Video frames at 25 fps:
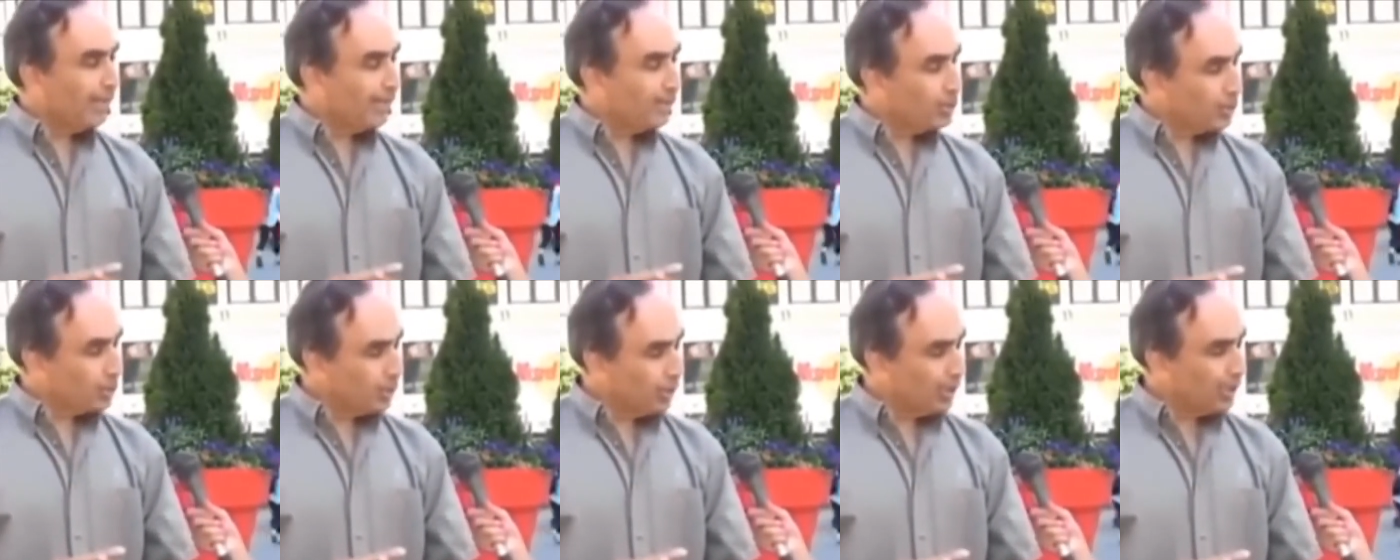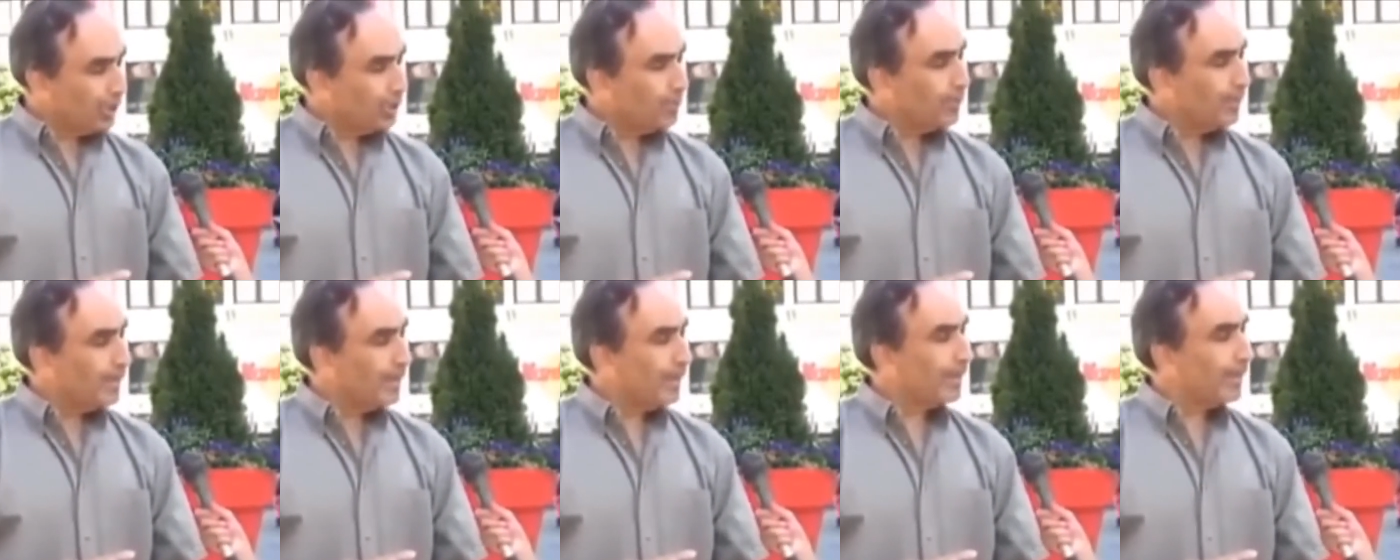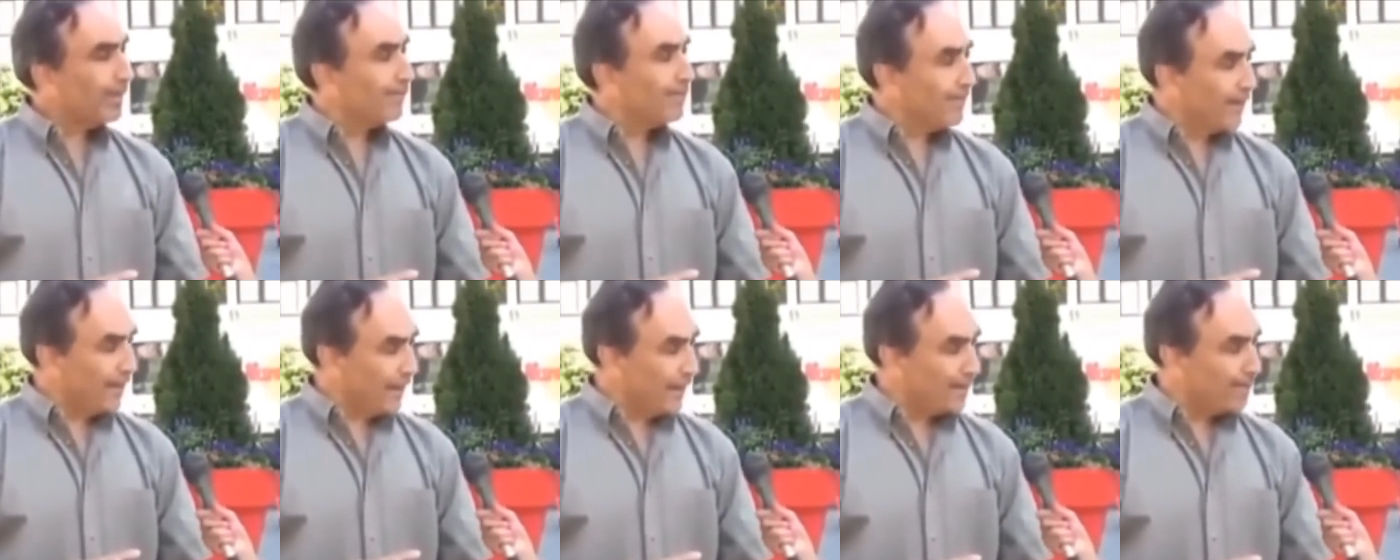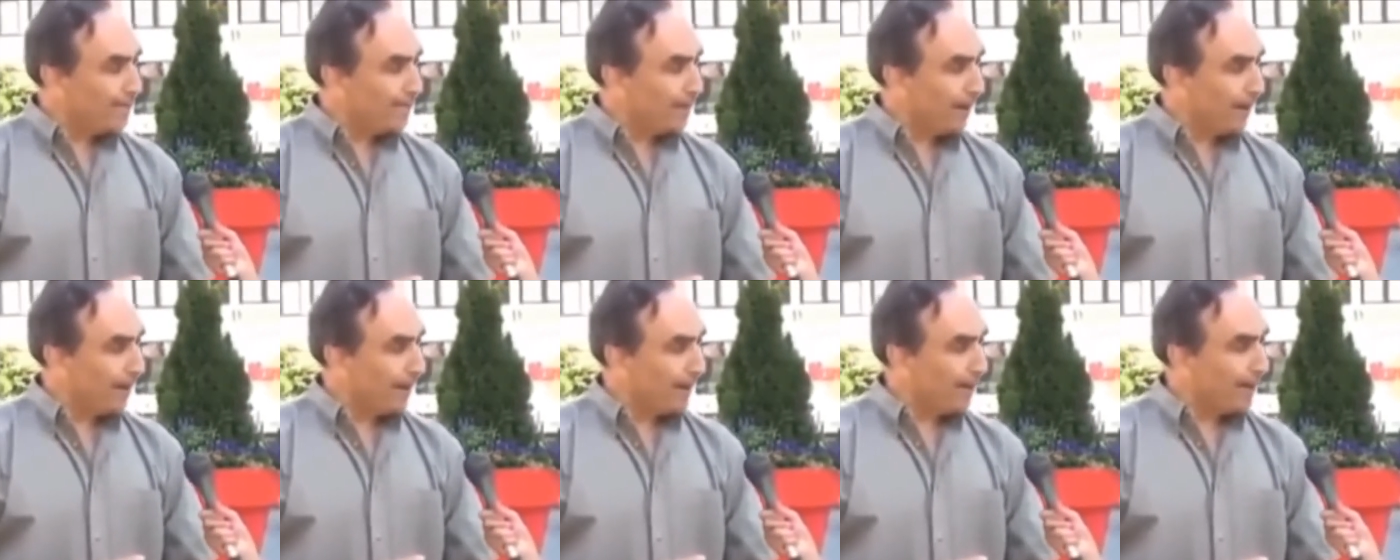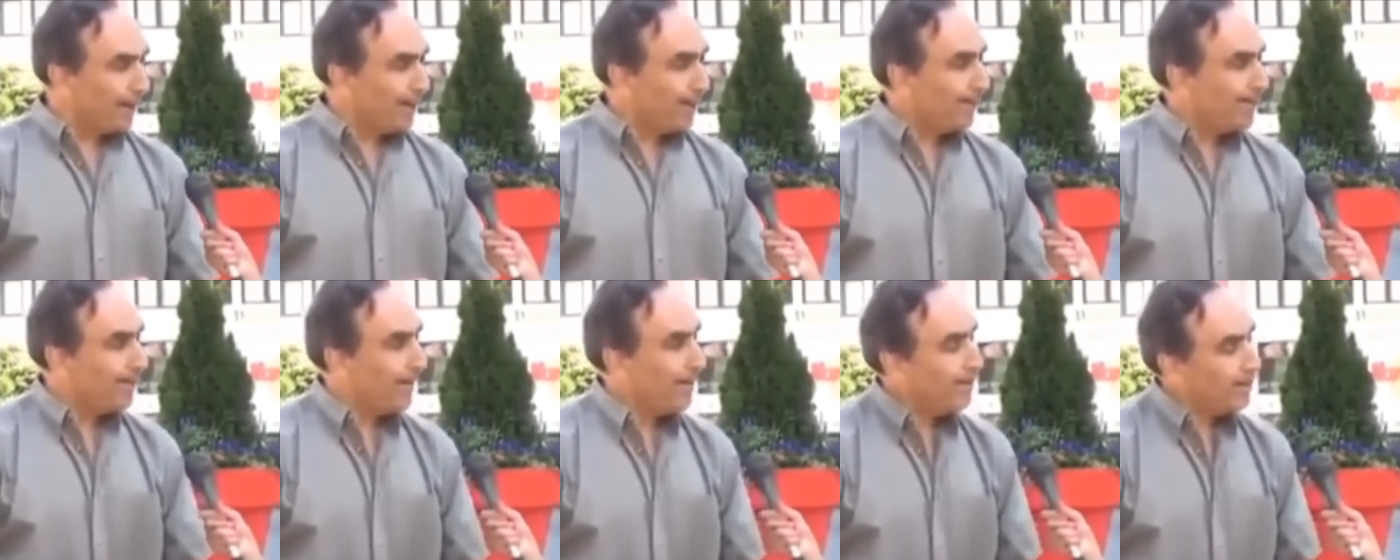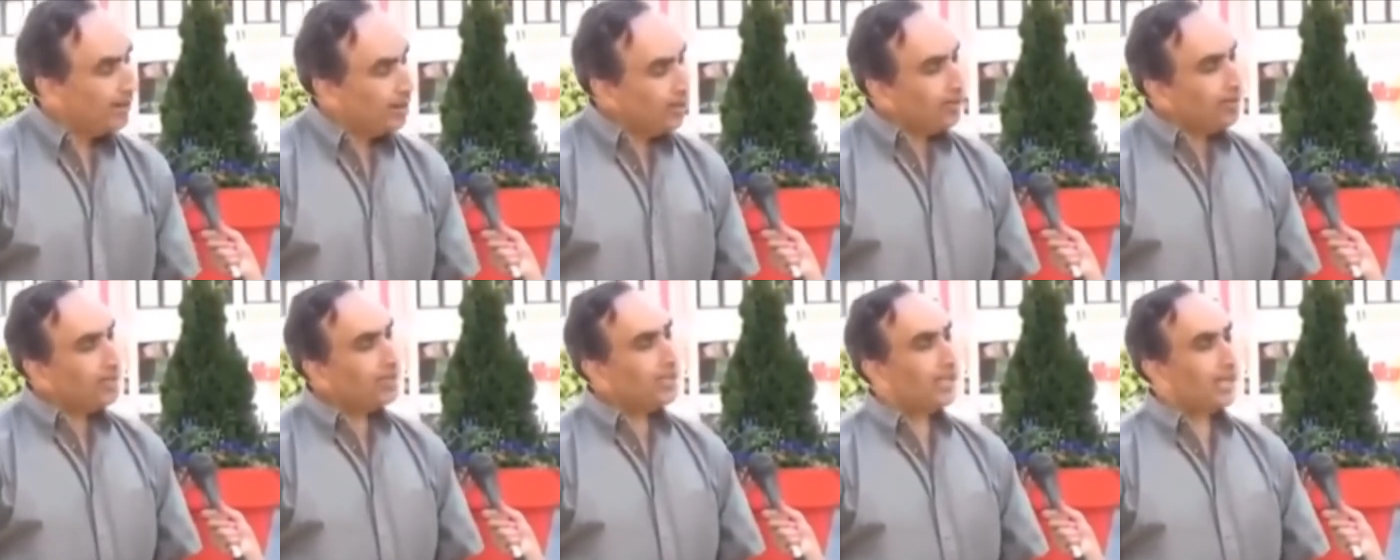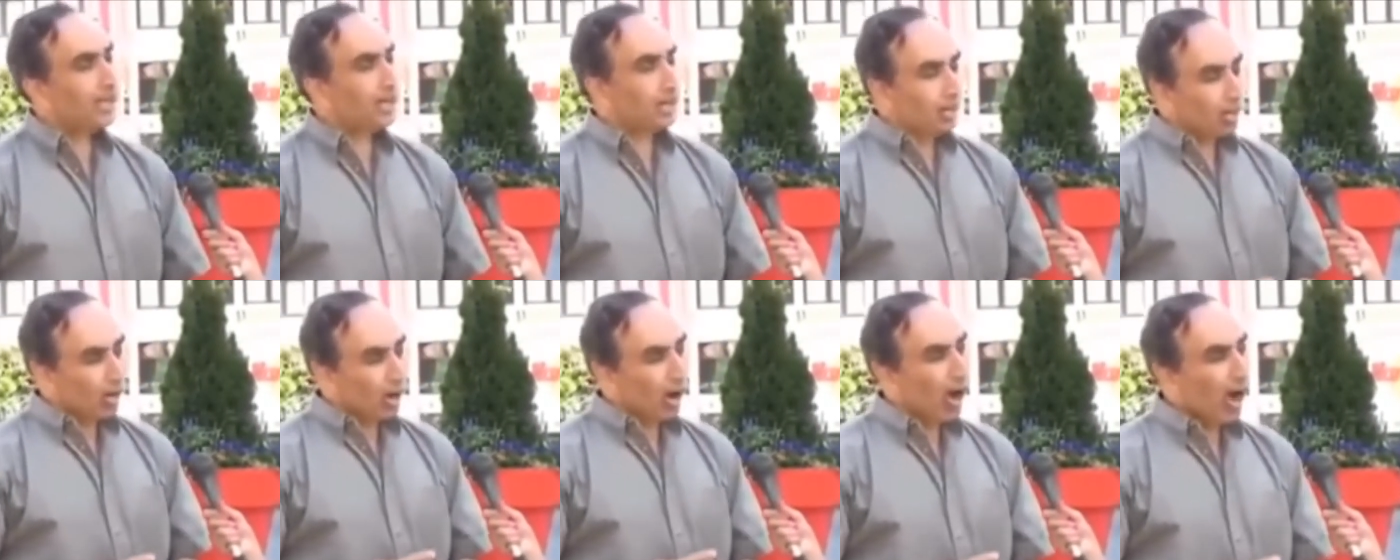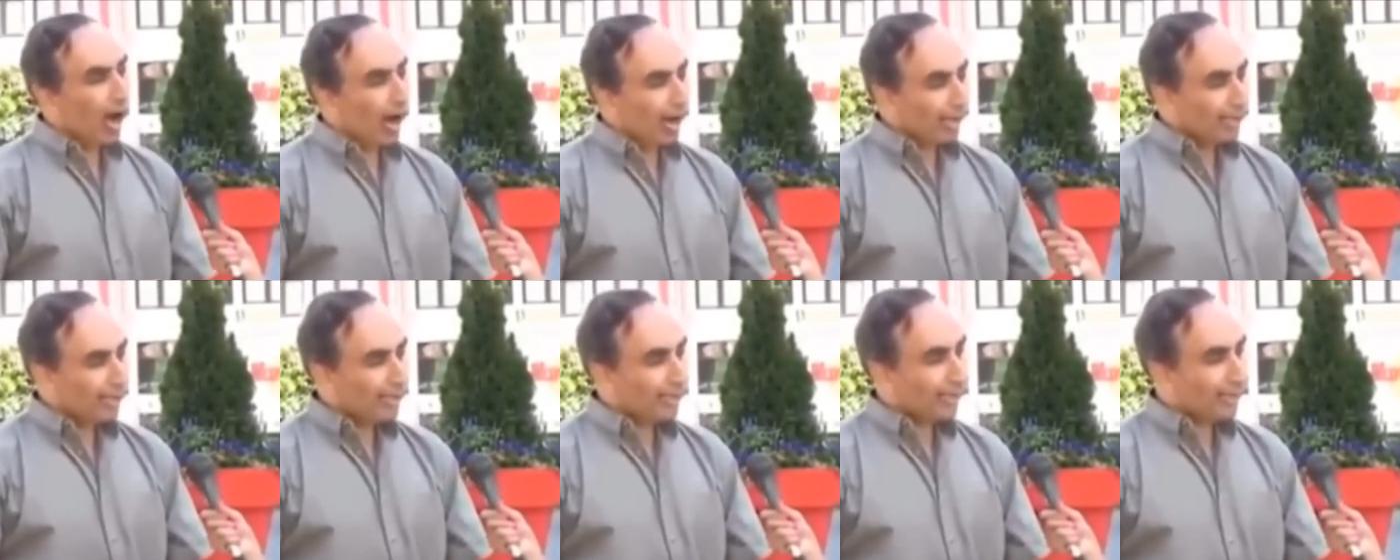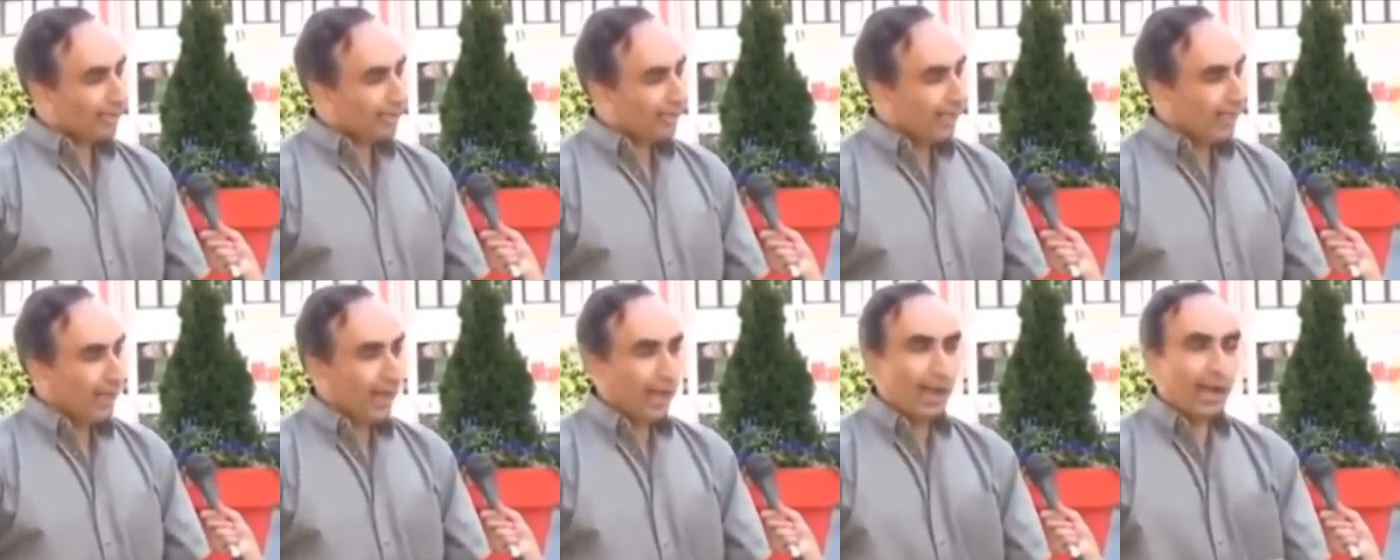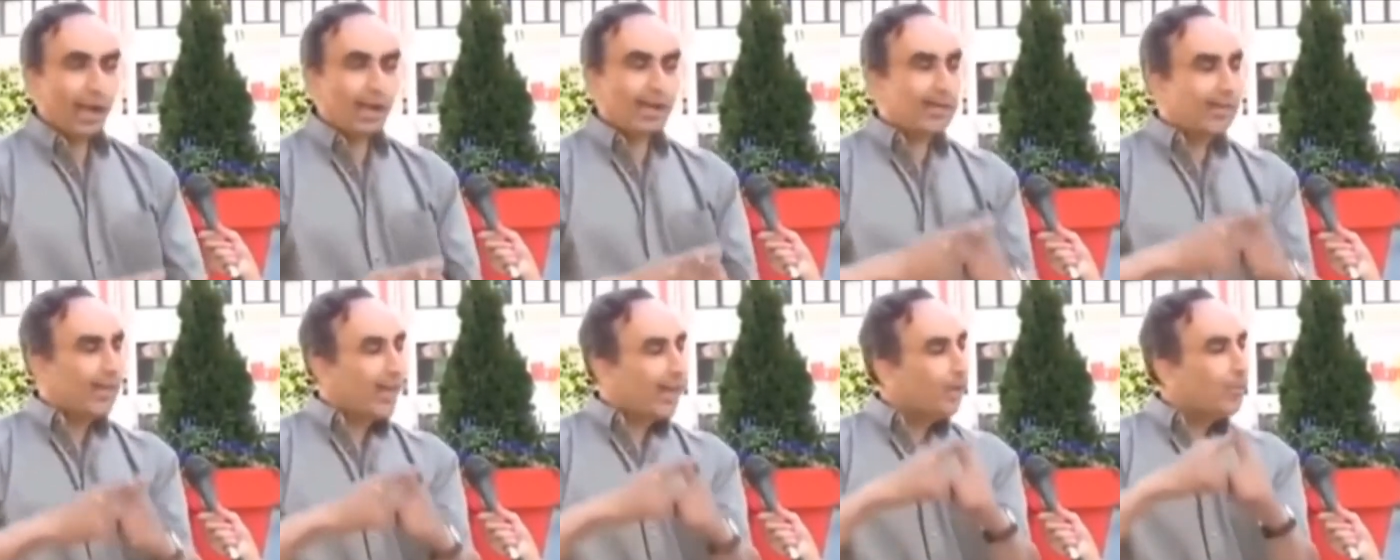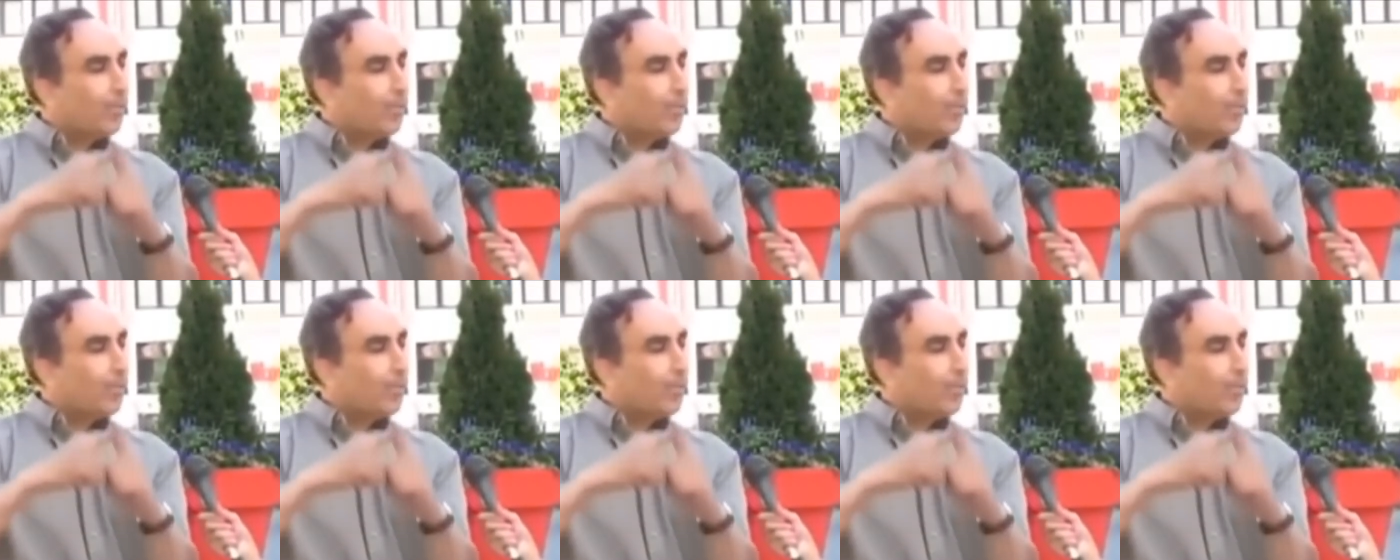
treated me like a vampire. They used the cross and they